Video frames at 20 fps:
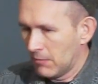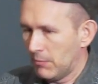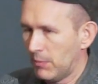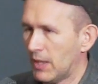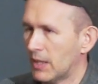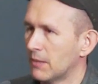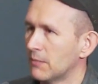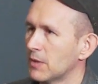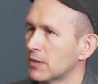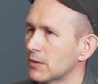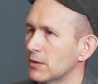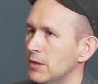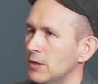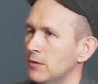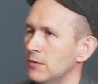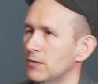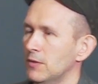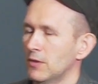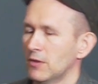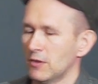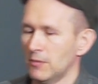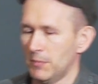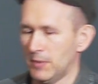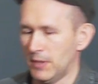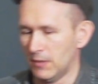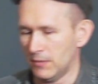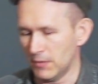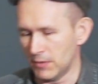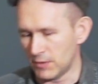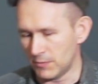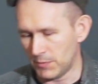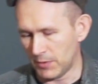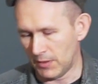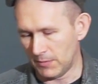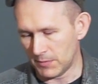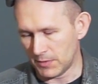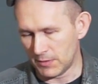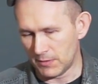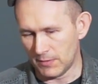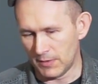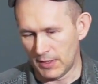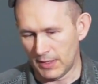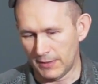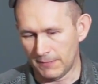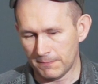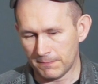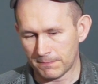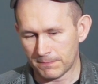But I'm not going to talk about those problems today.